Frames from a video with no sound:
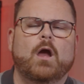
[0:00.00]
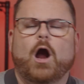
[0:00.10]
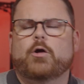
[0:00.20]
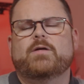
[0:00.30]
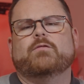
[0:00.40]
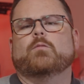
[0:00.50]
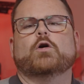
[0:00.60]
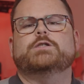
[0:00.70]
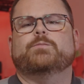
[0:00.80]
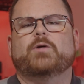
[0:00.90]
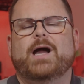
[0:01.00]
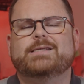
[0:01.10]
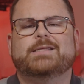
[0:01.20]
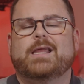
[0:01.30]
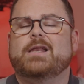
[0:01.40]
Are you even more
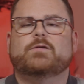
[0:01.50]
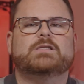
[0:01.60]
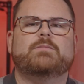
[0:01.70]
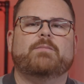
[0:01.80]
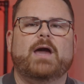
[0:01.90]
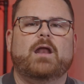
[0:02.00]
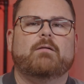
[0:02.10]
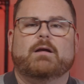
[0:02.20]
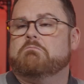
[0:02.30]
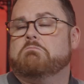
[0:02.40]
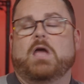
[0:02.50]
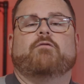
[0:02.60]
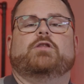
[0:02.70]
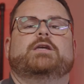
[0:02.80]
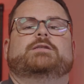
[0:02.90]
surprised that they don't seem to matter and
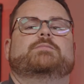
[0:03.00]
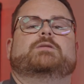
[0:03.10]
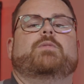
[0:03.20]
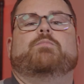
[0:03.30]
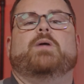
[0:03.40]
everything seems to be